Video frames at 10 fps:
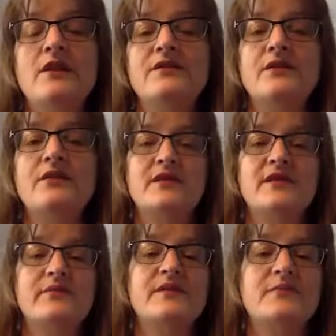So this
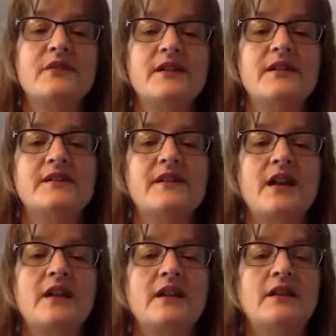one's pretty
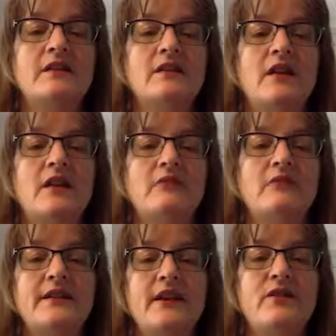exciting.
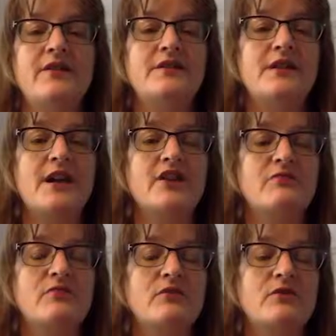Right now on the
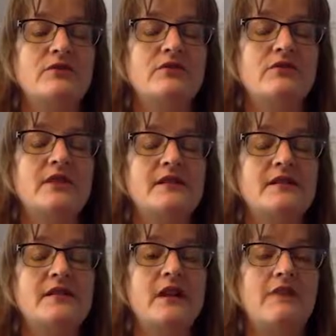dashboard, you can
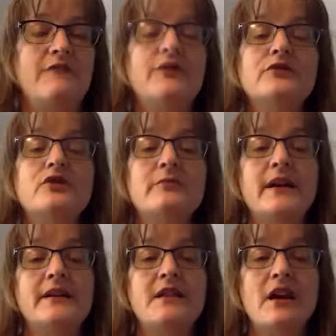filter
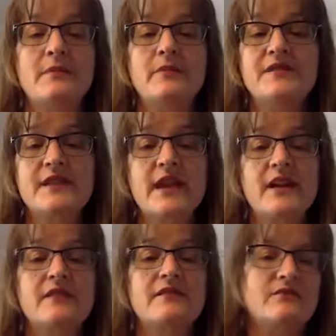by type of
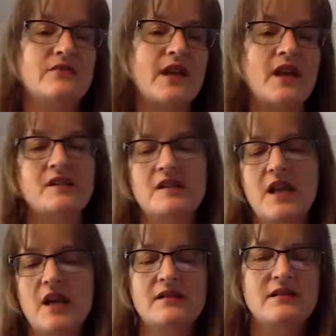scan, so DAS,
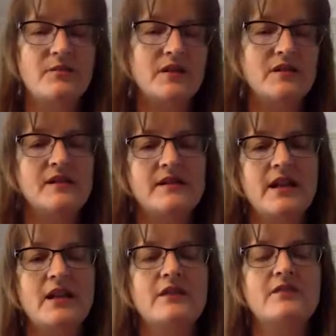SAS, dependency
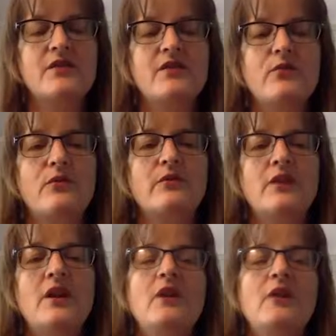scanning, and so forth.
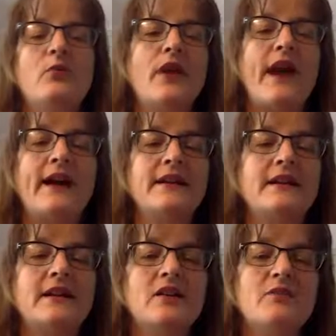We're adding
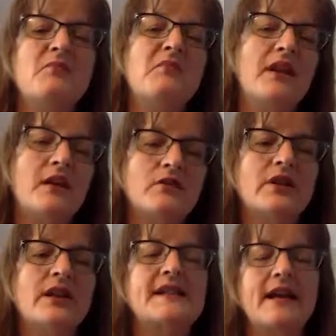an element, may not look
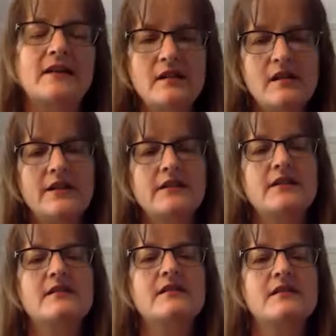exactly like
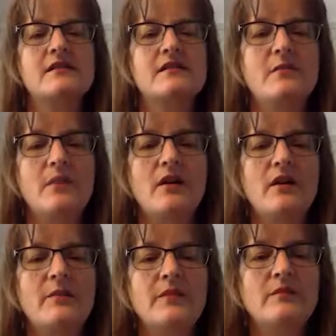this. This is a
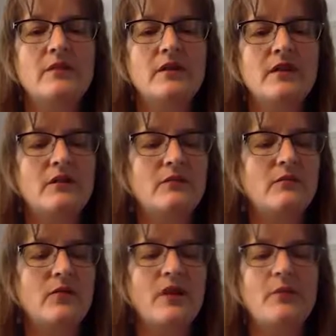mock-up in
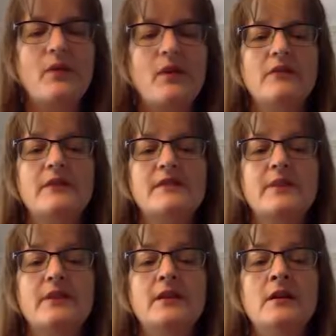work in progress,
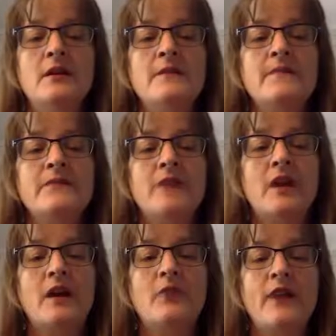but
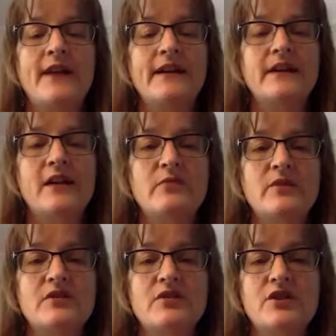we're adding an
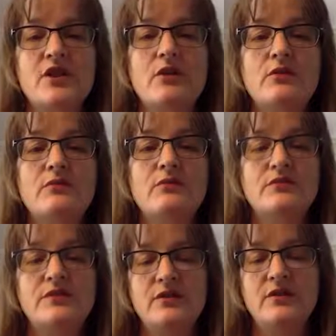element to show,
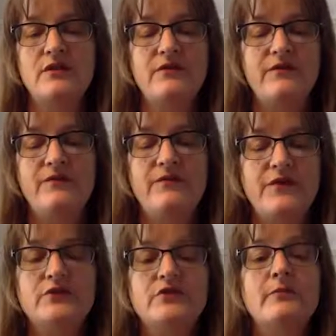so you can
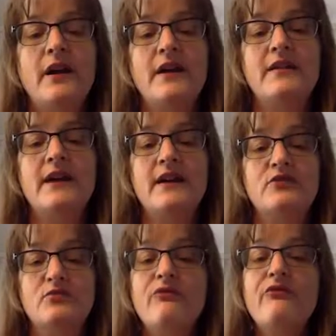filter by the
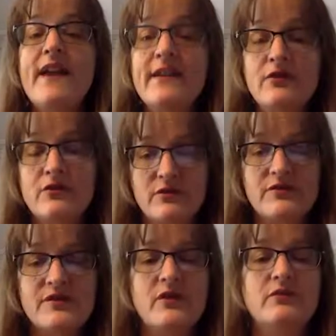actual vendor.
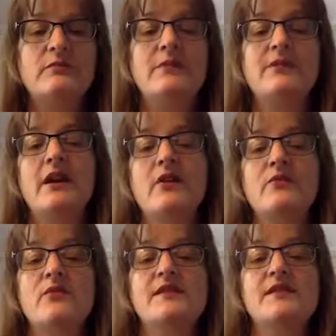So maybe I only
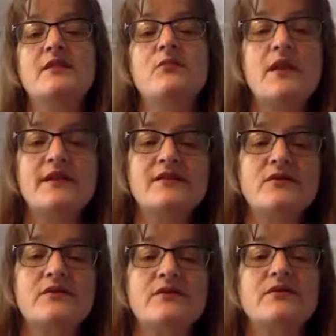want to see white
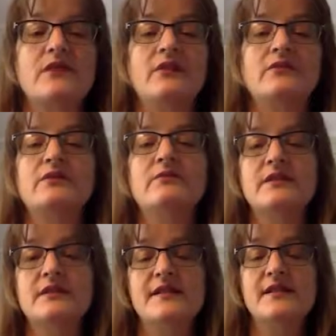source, or I only
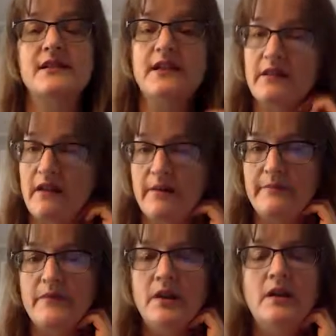want to see
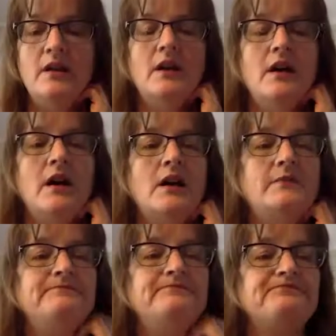GitLab.